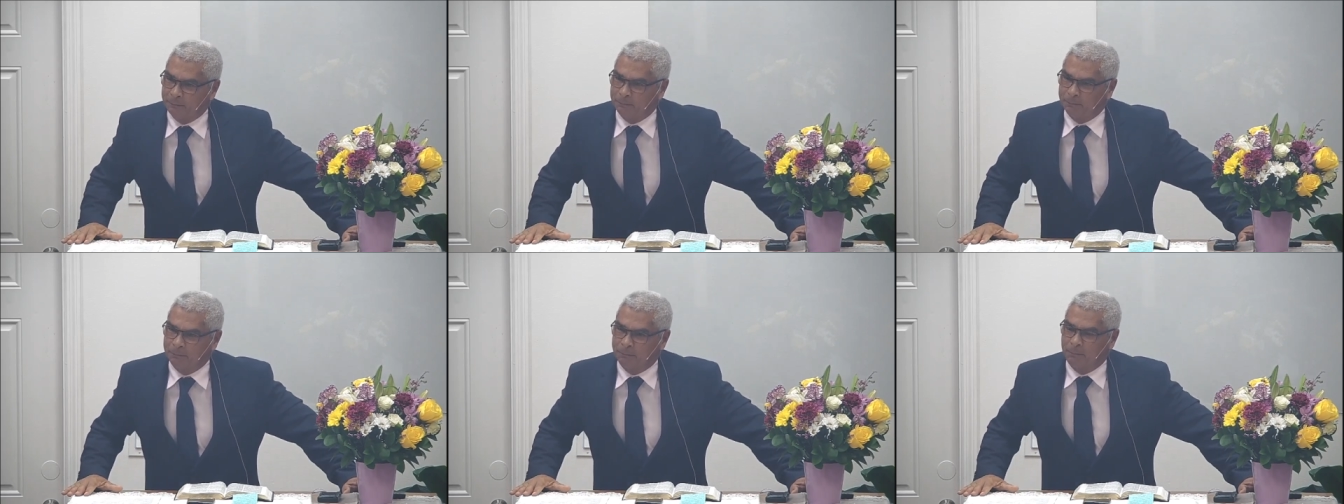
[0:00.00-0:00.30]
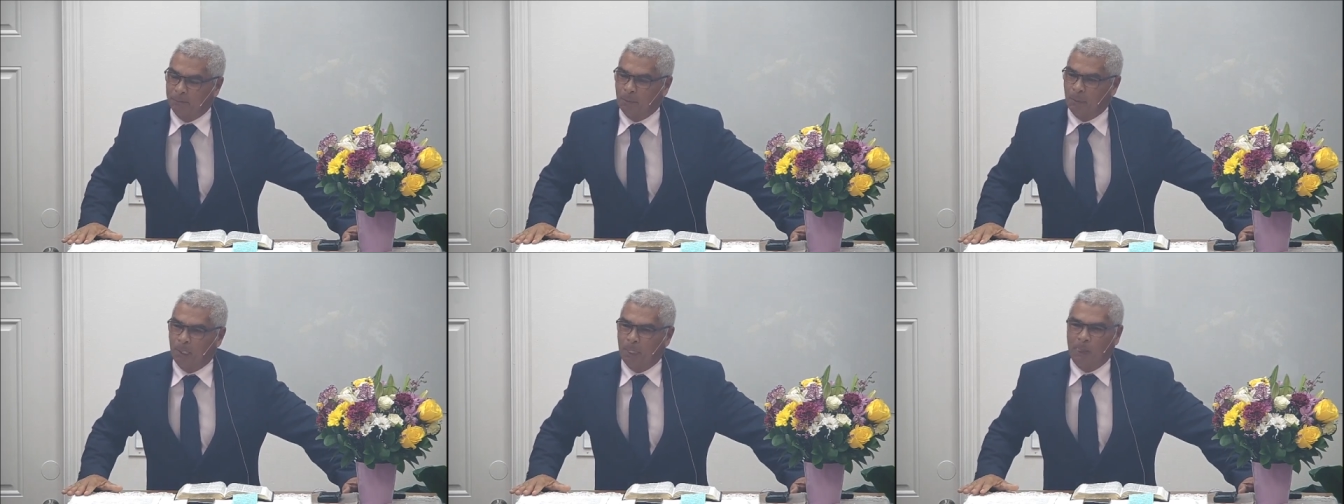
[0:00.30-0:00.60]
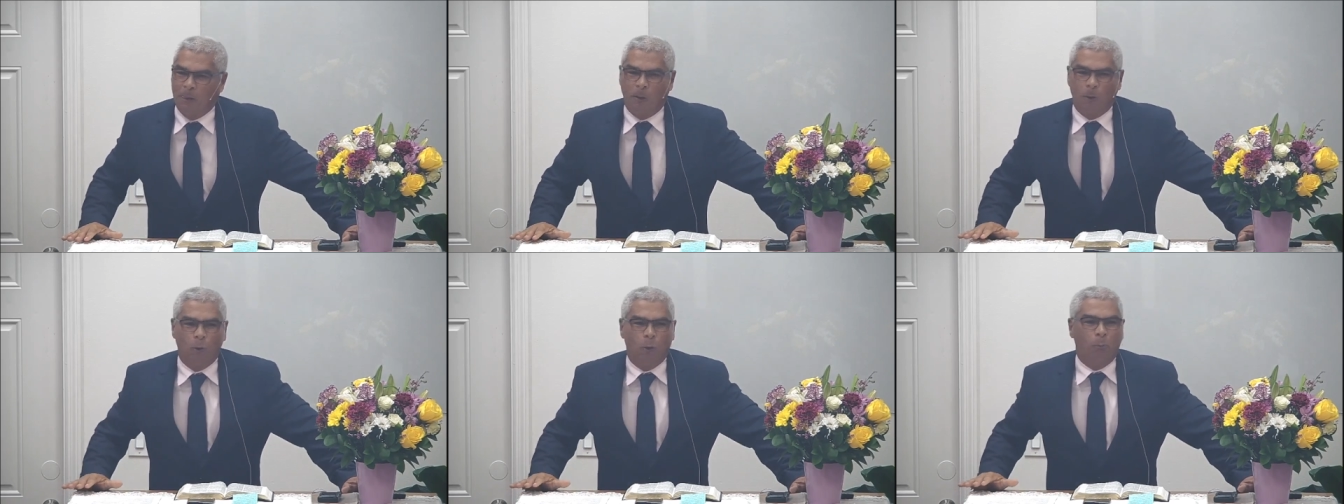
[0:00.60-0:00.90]
man
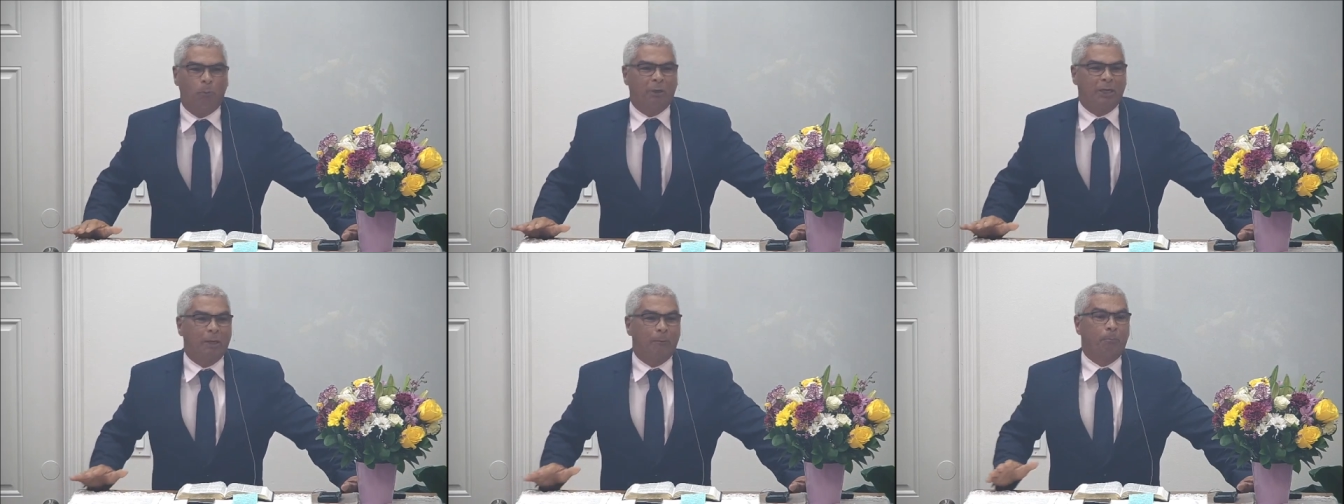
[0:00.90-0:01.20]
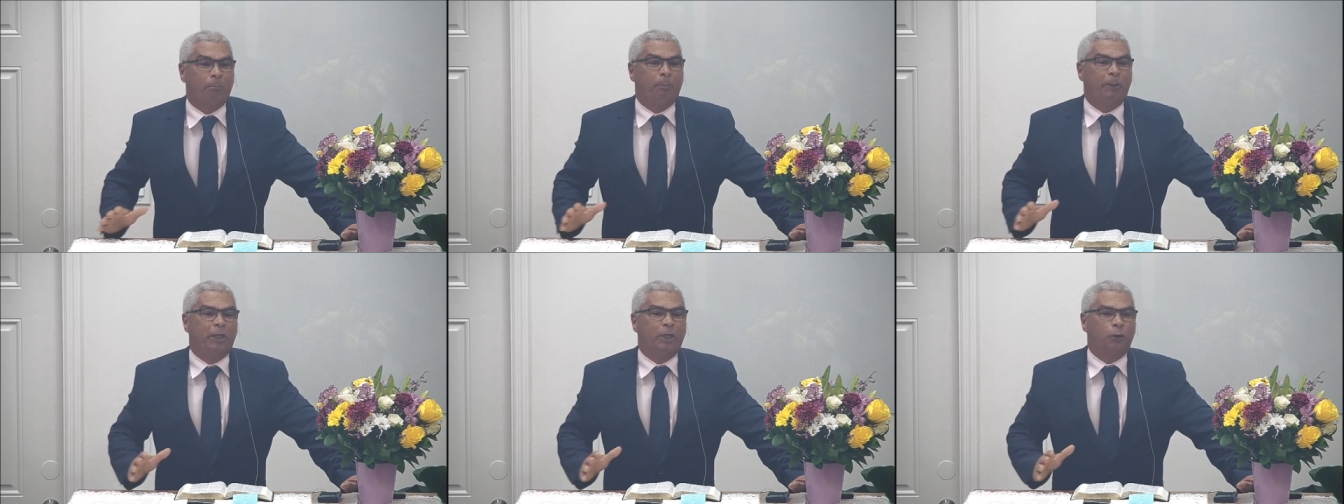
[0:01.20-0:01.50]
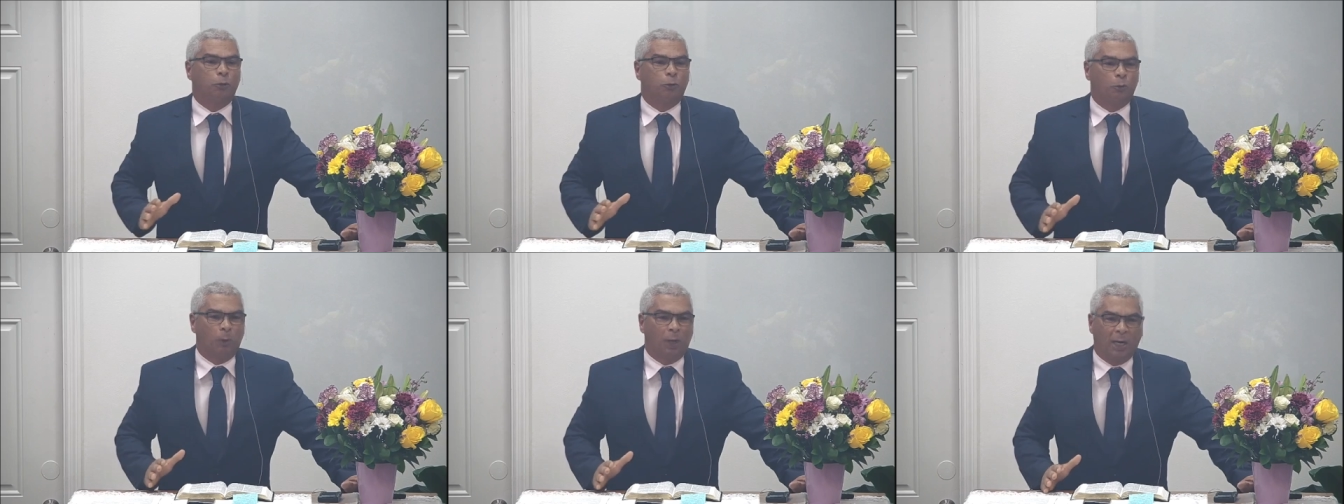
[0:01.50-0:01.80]
of
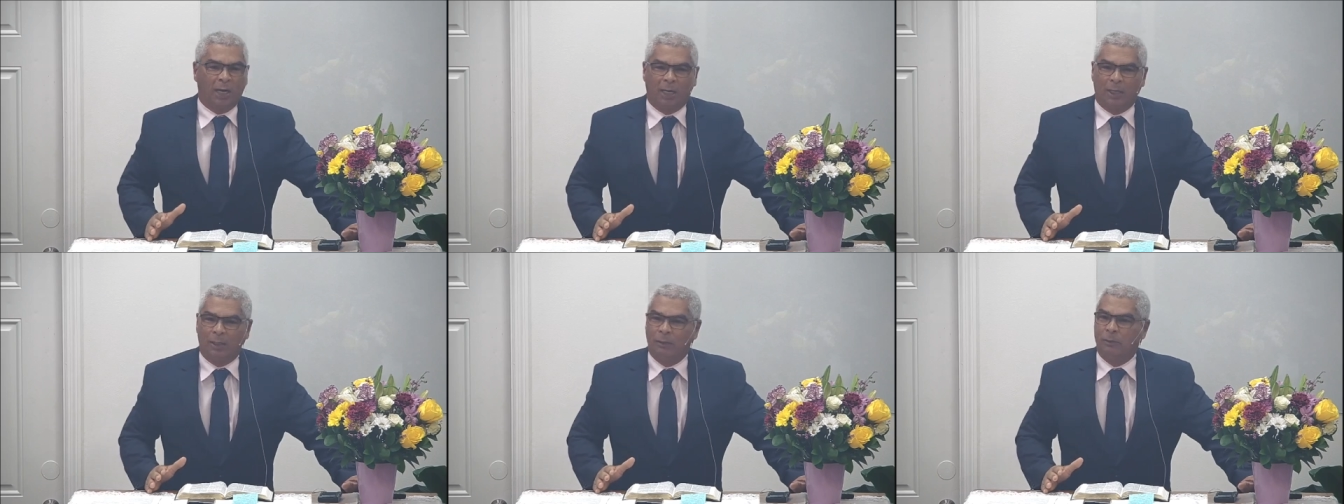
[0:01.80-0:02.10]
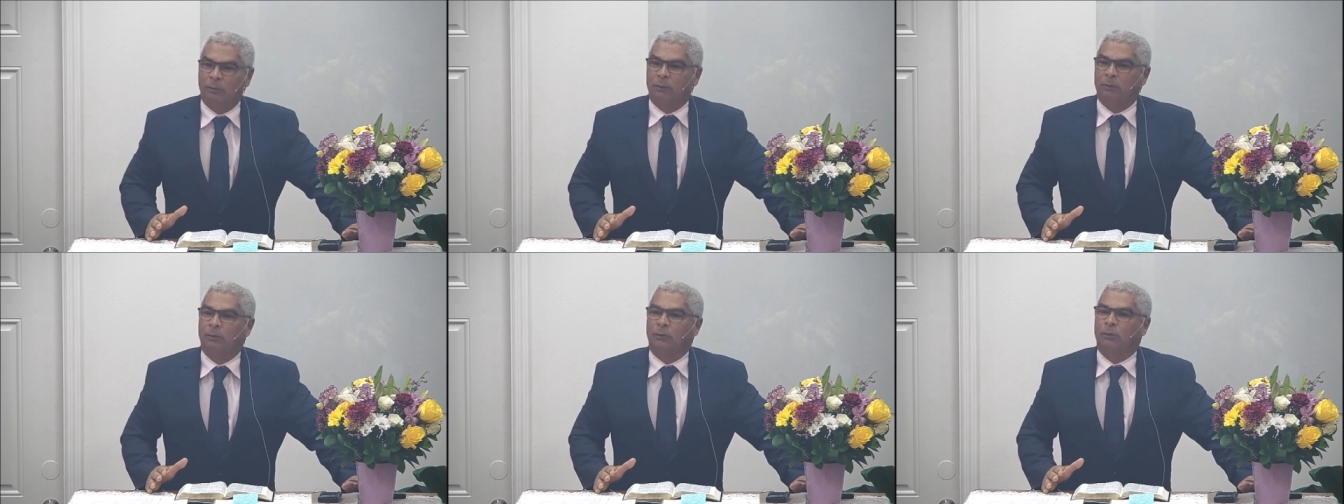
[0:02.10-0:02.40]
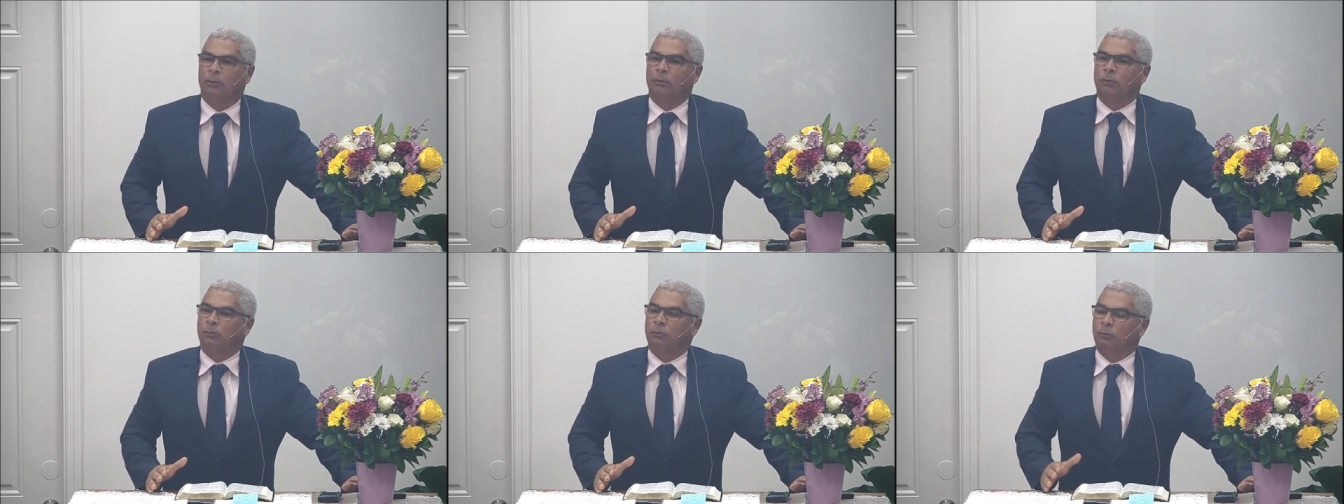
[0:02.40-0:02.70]
leprosy
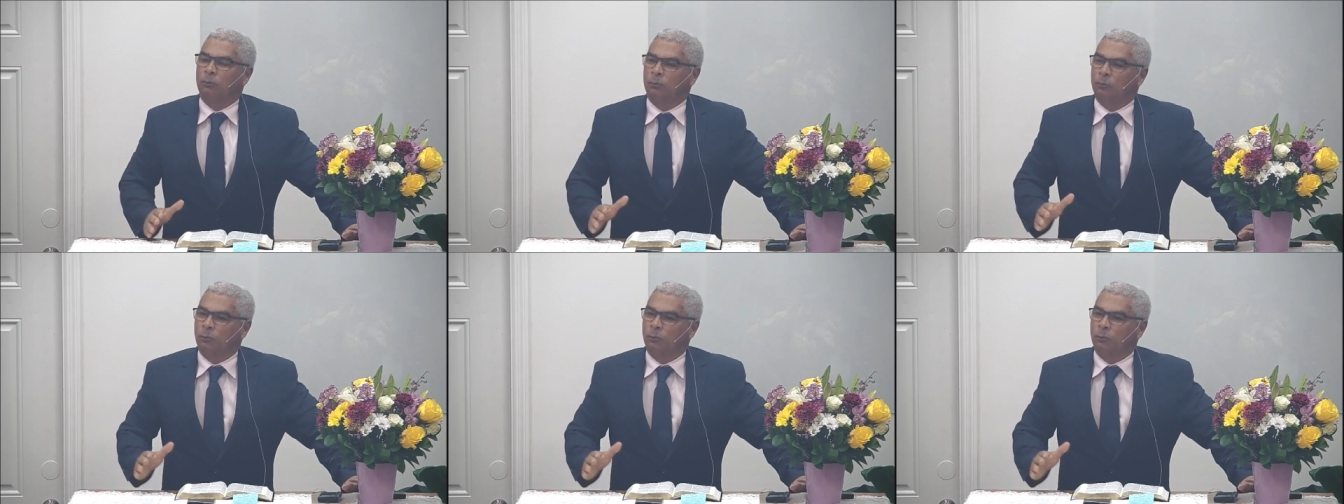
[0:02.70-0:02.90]
or